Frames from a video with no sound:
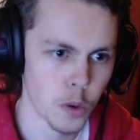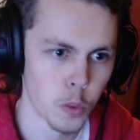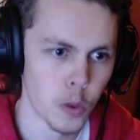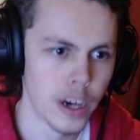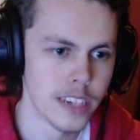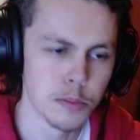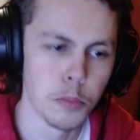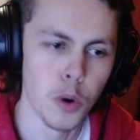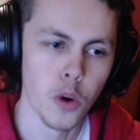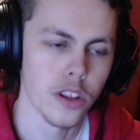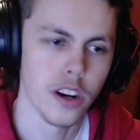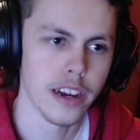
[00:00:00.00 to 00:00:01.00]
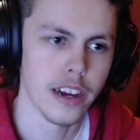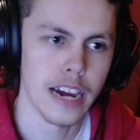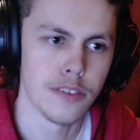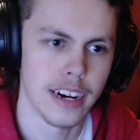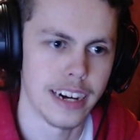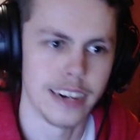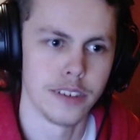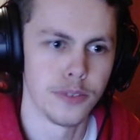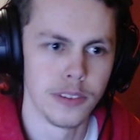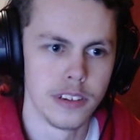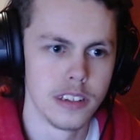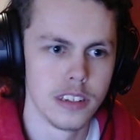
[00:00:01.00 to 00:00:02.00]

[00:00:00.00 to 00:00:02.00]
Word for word: Wes more than I ever have.